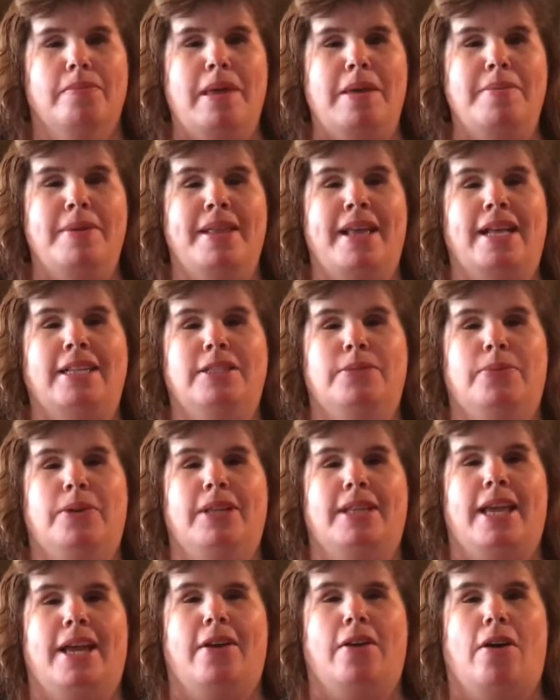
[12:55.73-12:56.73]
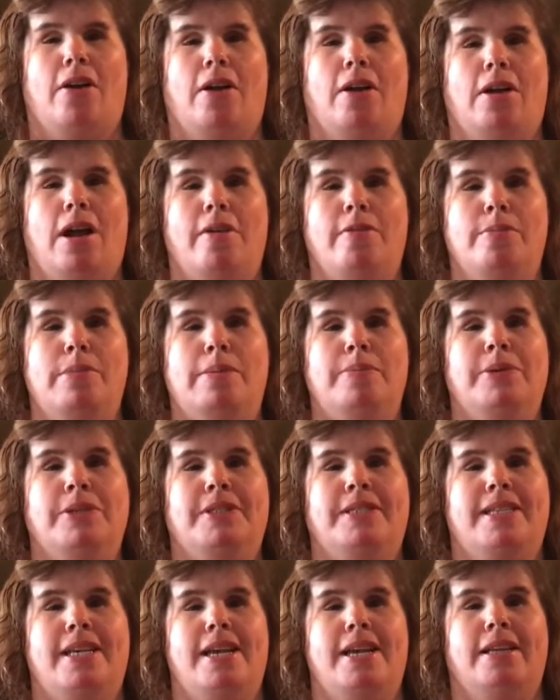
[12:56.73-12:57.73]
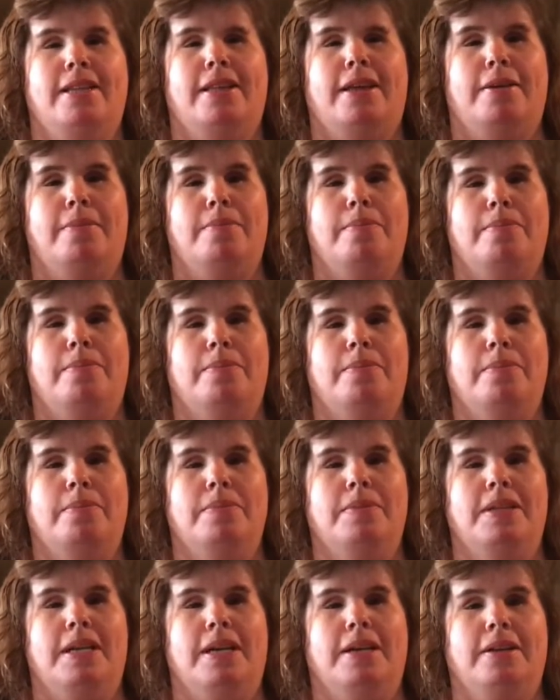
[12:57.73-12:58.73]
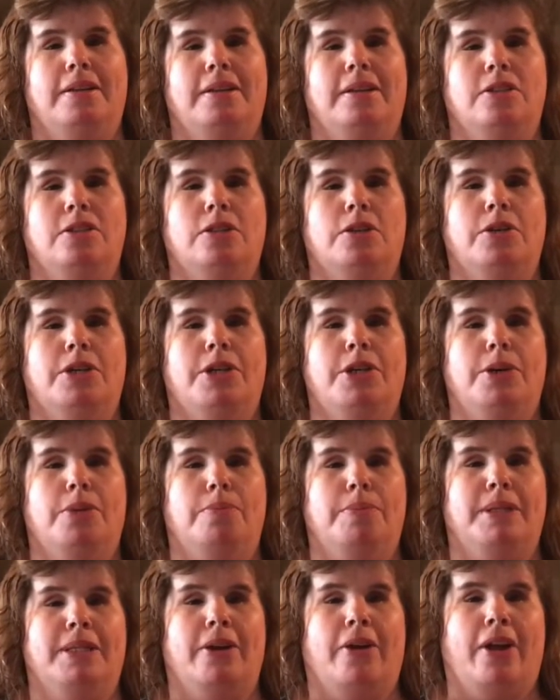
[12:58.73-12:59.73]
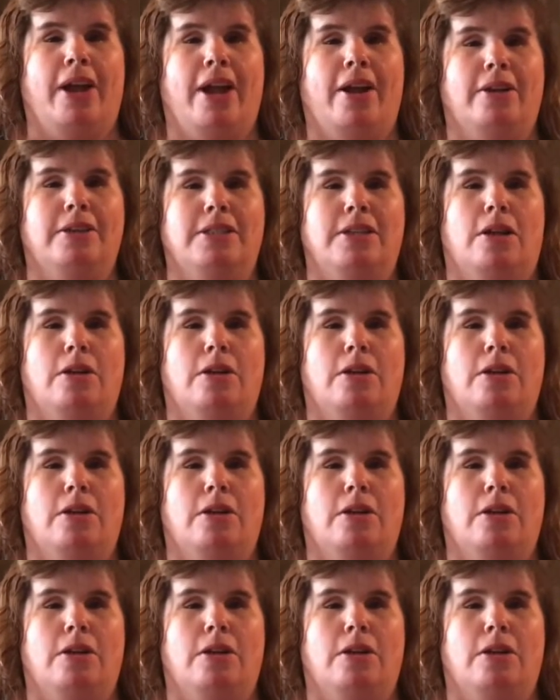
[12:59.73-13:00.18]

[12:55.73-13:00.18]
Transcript: Maybe that's what they are. I remember seeing them. They're so cute, but their hair is